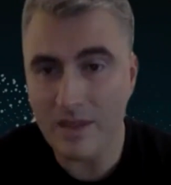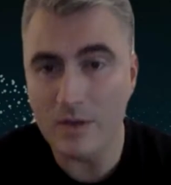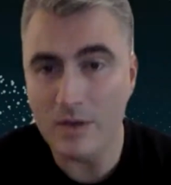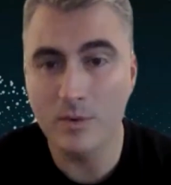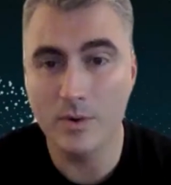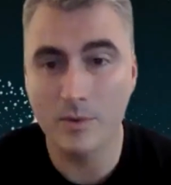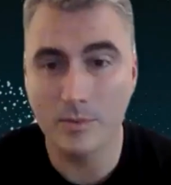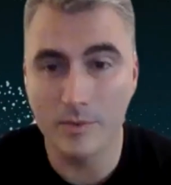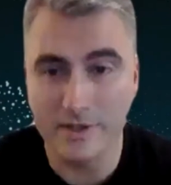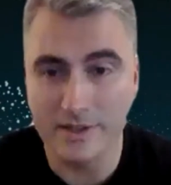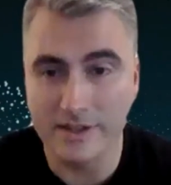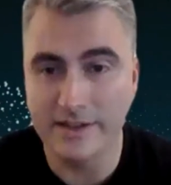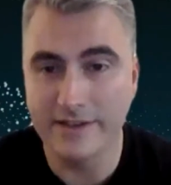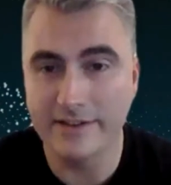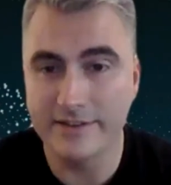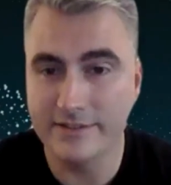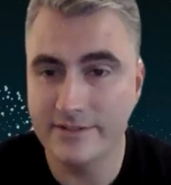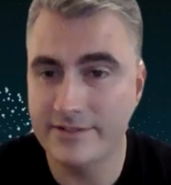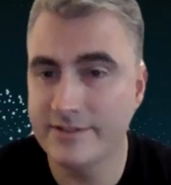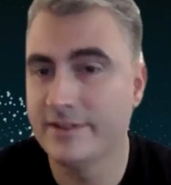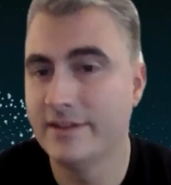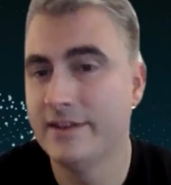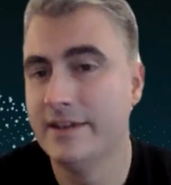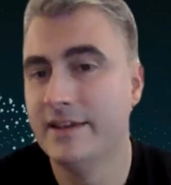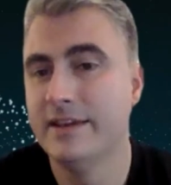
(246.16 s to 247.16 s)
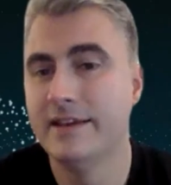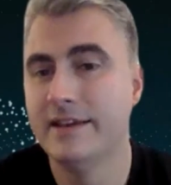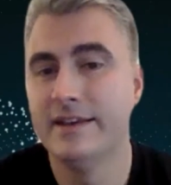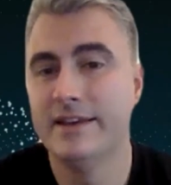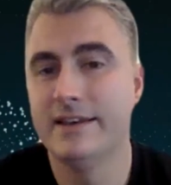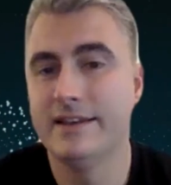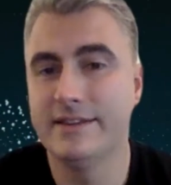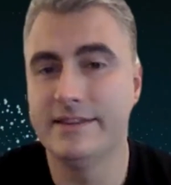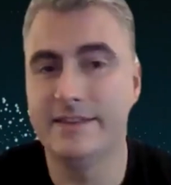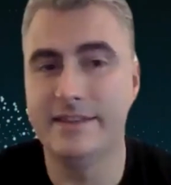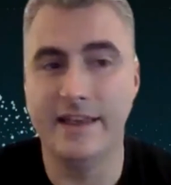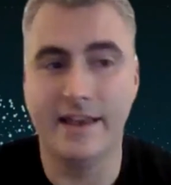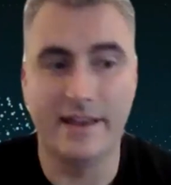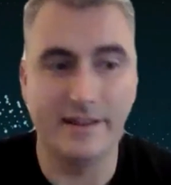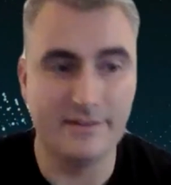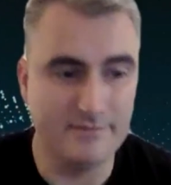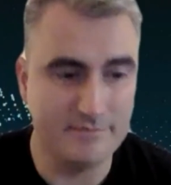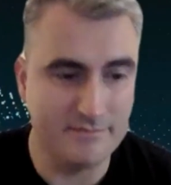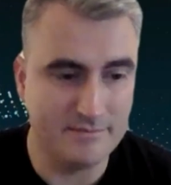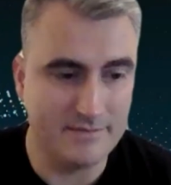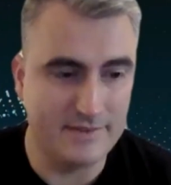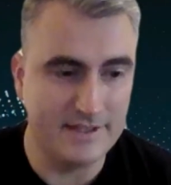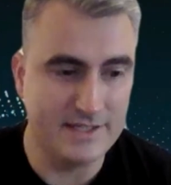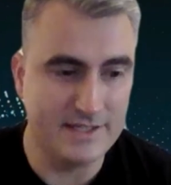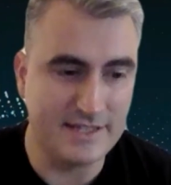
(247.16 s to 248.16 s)
we realized that
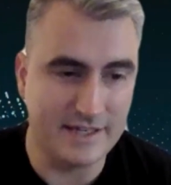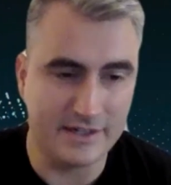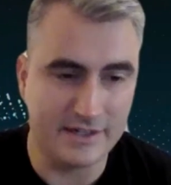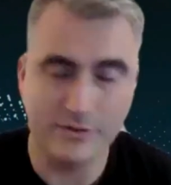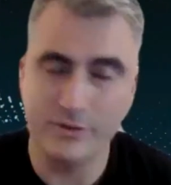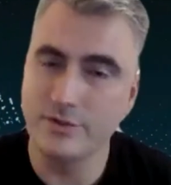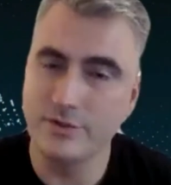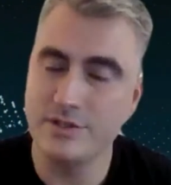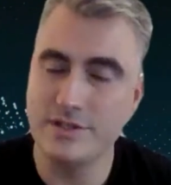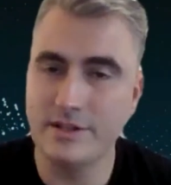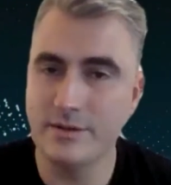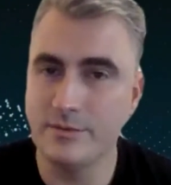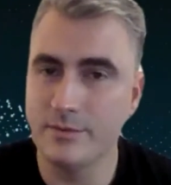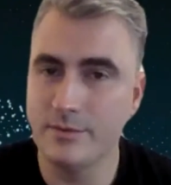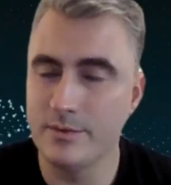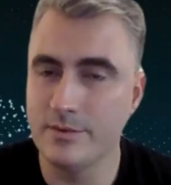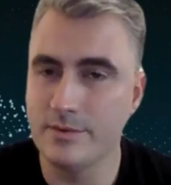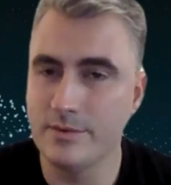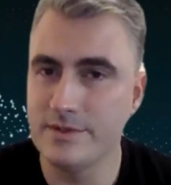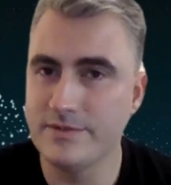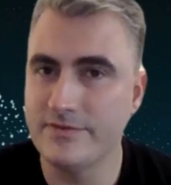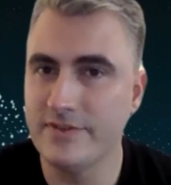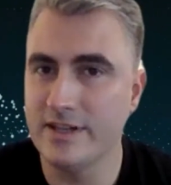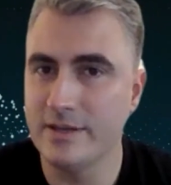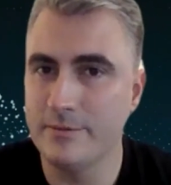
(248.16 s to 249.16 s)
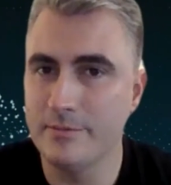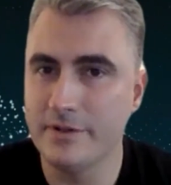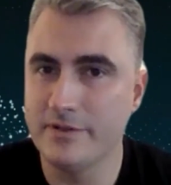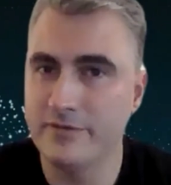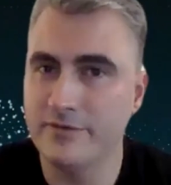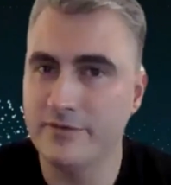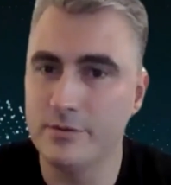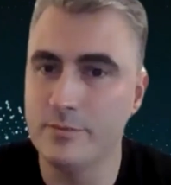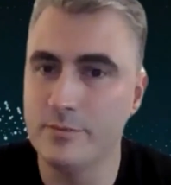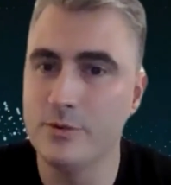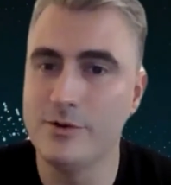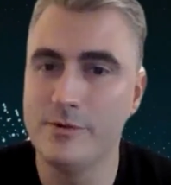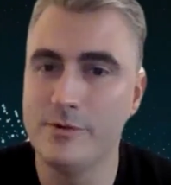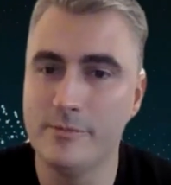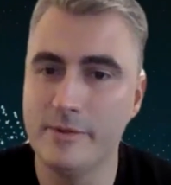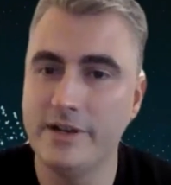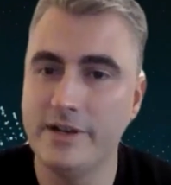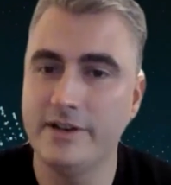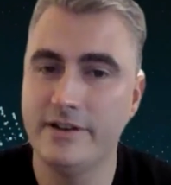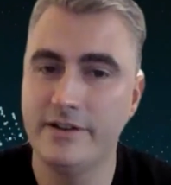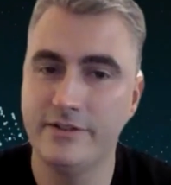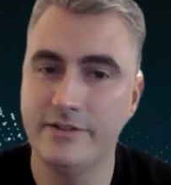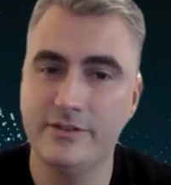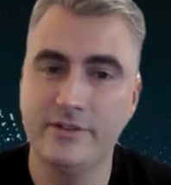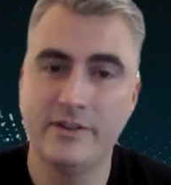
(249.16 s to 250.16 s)
the technology that we were developing for the moon and
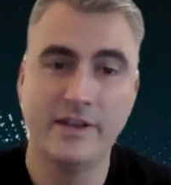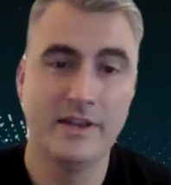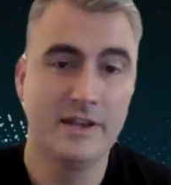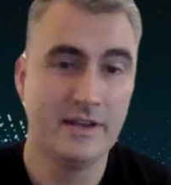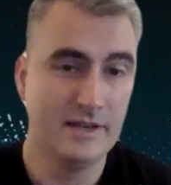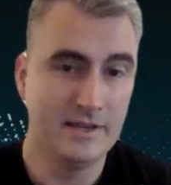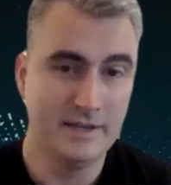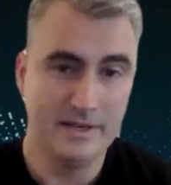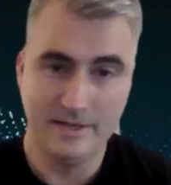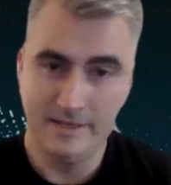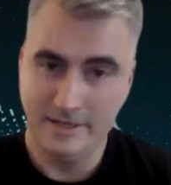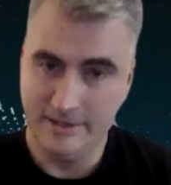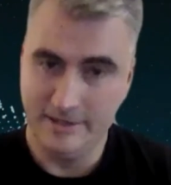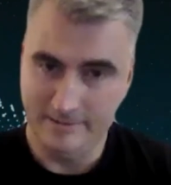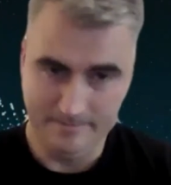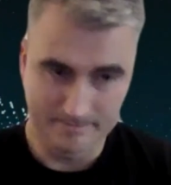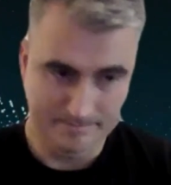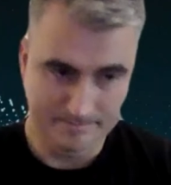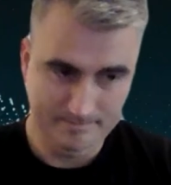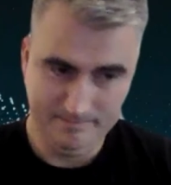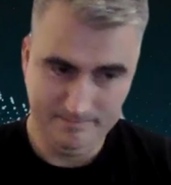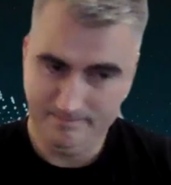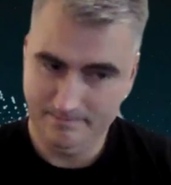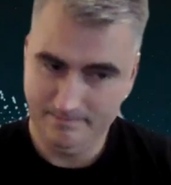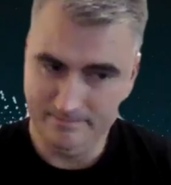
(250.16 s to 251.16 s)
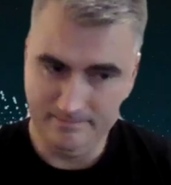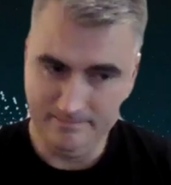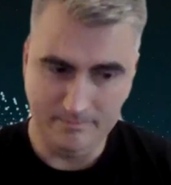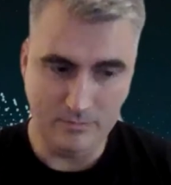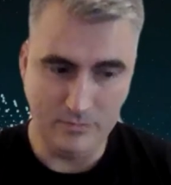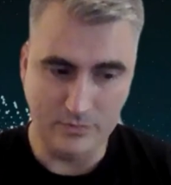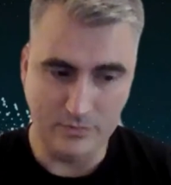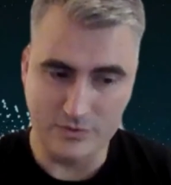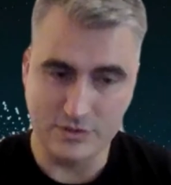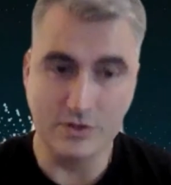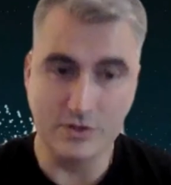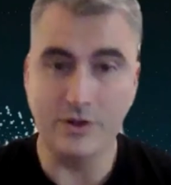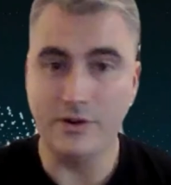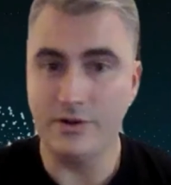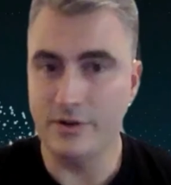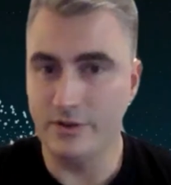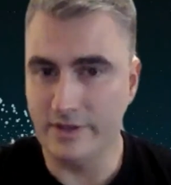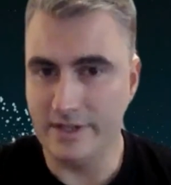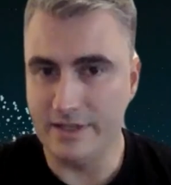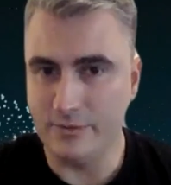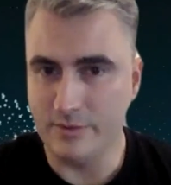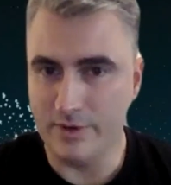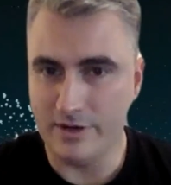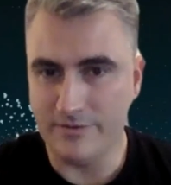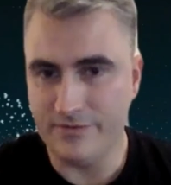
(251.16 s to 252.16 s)
Mars was not
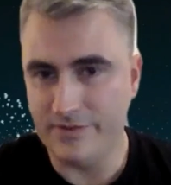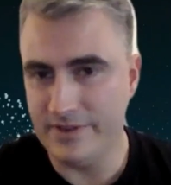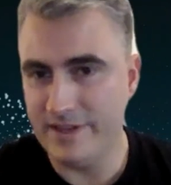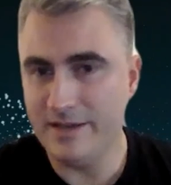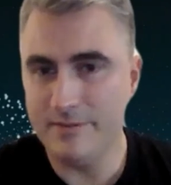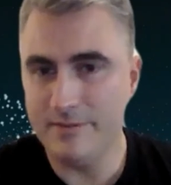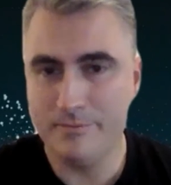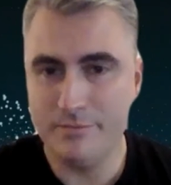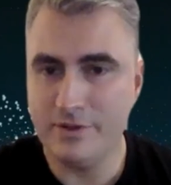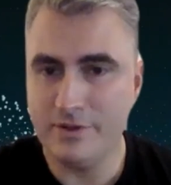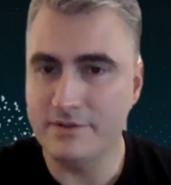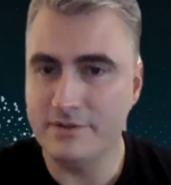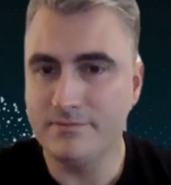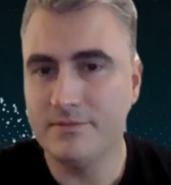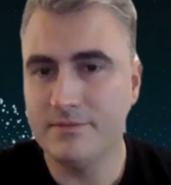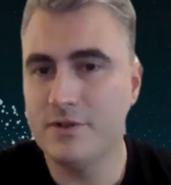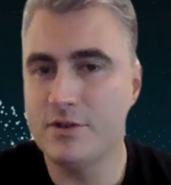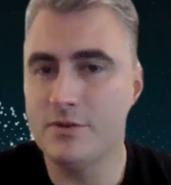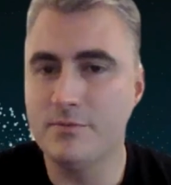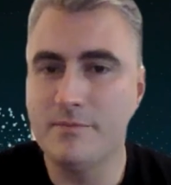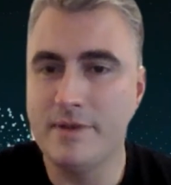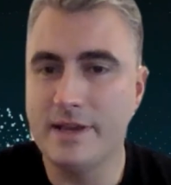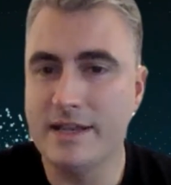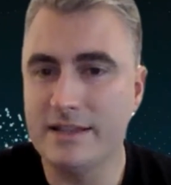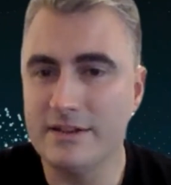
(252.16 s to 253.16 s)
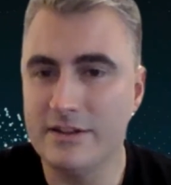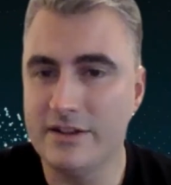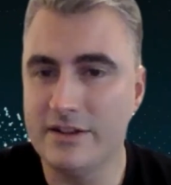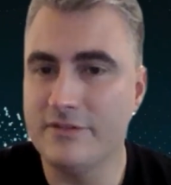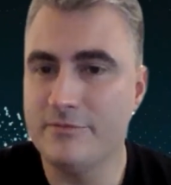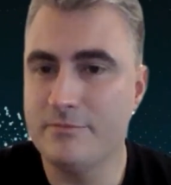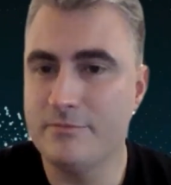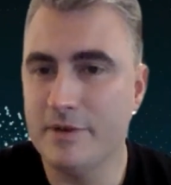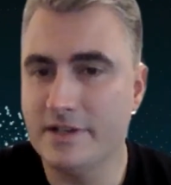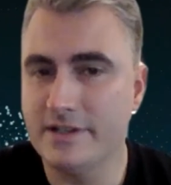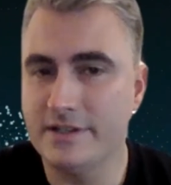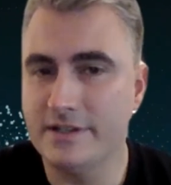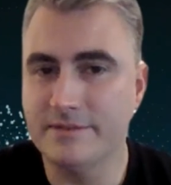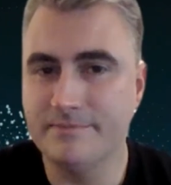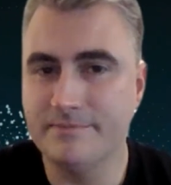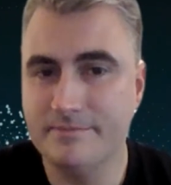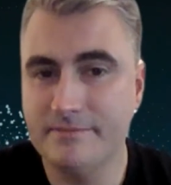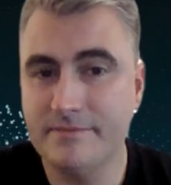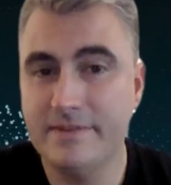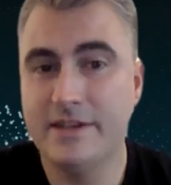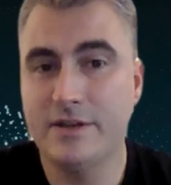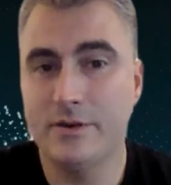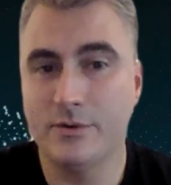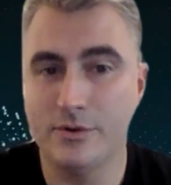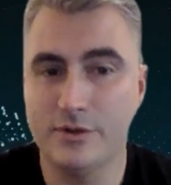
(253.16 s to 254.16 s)
only great for that, but could make life better
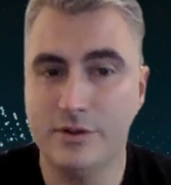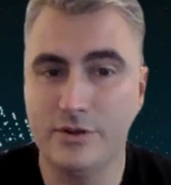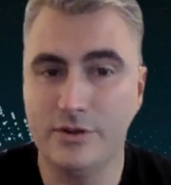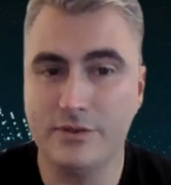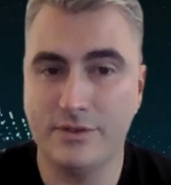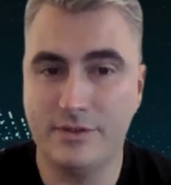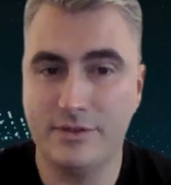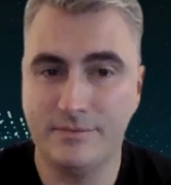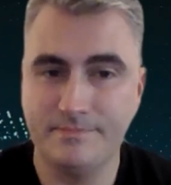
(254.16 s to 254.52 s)
here on Earth.